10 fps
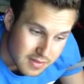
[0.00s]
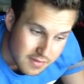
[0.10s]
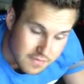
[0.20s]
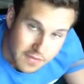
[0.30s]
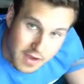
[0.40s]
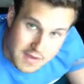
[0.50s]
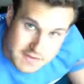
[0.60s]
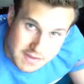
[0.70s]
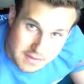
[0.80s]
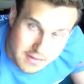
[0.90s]
the
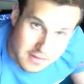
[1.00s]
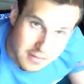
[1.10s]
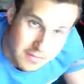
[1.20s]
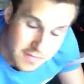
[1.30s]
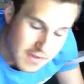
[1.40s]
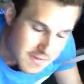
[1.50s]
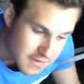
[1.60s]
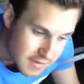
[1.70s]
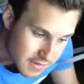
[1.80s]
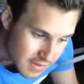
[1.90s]
fossa, glenoid
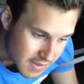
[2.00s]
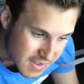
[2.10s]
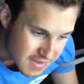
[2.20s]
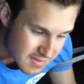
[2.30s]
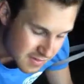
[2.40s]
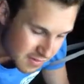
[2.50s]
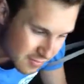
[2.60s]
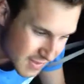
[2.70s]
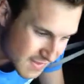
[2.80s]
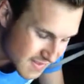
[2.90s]
fossa. So it
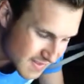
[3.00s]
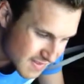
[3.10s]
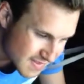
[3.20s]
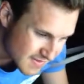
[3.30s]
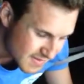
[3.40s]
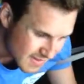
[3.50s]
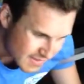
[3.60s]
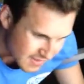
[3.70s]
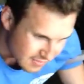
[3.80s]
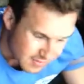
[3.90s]
creates
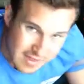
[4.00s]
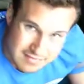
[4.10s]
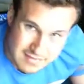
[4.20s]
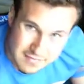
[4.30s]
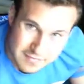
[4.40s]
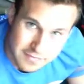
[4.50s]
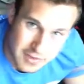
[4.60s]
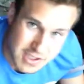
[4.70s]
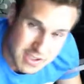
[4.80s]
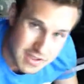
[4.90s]
kind of some
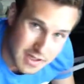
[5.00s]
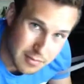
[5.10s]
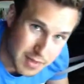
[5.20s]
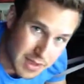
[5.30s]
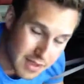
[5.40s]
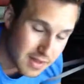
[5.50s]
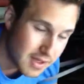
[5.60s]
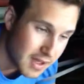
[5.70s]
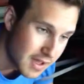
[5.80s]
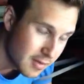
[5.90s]
friction that we can
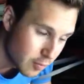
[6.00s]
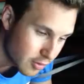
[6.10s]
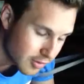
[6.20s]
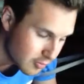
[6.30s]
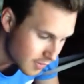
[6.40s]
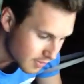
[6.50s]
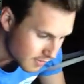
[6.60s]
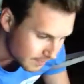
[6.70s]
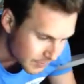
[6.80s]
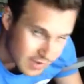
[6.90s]
work with.
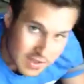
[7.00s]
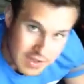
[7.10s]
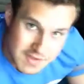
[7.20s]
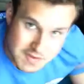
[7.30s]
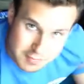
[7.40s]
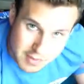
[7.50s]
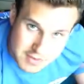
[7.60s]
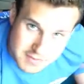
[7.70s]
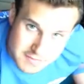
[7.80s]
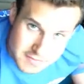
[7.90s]
So you
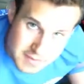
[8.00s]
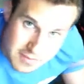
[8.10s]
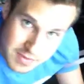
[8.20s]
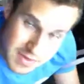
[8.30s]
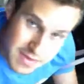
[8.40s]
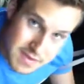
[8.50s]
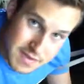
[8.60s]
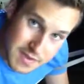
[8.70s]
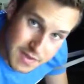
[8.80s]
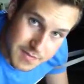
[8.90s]
want to do this for 2 minutes.